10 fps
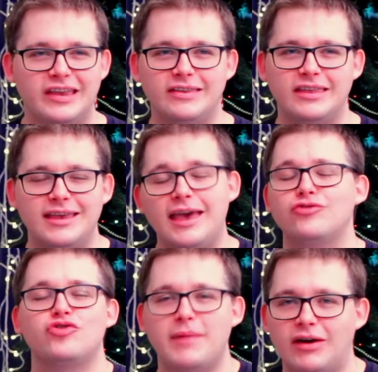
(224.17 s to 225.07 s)
in the
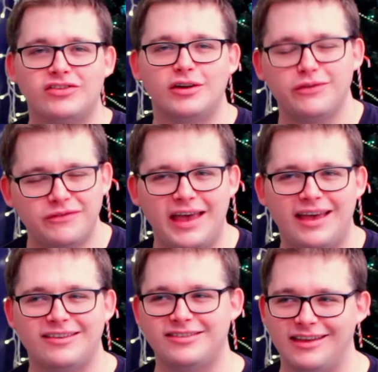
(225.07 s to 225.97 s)
extramarital
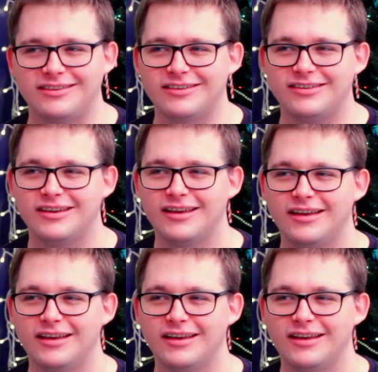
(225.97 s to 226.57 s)
affair sense.